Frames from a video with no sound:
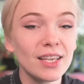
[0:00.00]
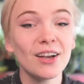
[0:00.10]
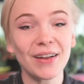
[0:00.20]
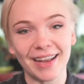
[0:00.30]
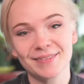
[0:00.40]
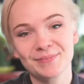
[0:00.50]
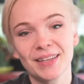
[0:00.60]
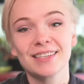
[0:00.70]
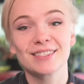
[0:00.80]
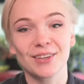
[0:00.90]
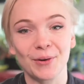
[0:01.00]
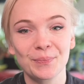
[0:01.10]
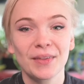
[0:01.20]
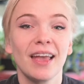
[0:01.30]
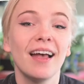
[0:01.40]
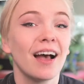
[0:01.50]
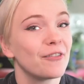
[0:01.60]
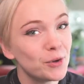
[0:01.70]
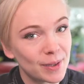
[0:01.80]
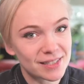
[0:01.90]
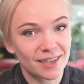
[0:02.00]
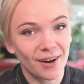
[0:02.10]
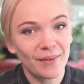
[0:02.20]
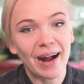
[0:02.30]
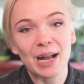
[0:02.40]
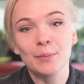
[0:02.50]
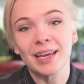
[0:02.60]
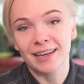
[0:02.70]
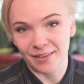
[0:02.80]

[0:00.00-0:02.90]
Okay, so a few months ago, I made